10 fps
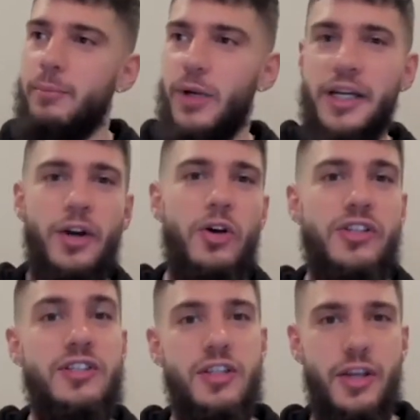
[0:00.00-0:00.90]
bring girls
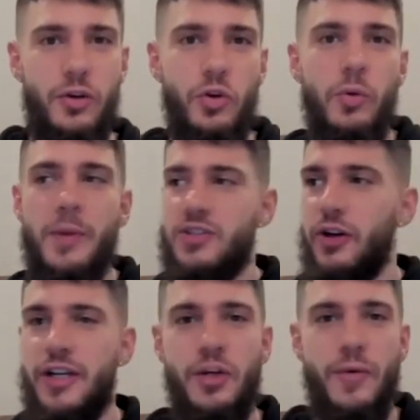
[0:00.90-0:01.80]
into the group and
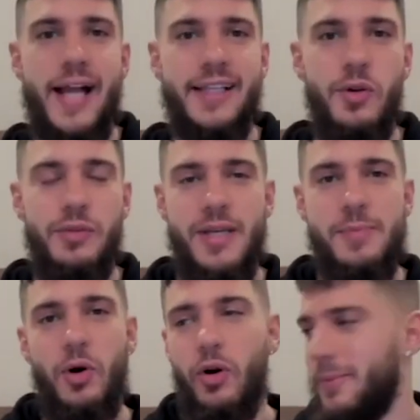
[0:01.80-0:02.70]
start interacting with
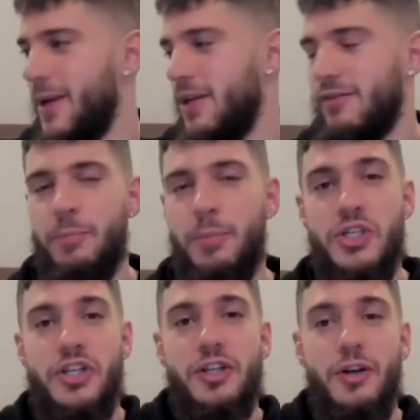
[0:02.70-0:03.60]
people or maybe even
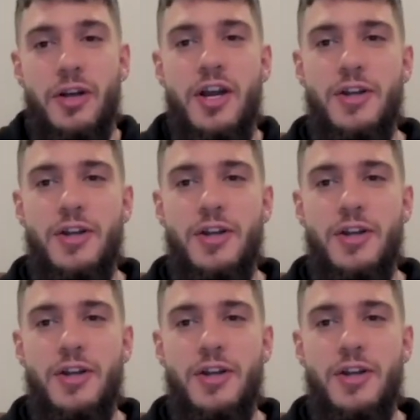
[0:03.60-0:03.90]
pushing your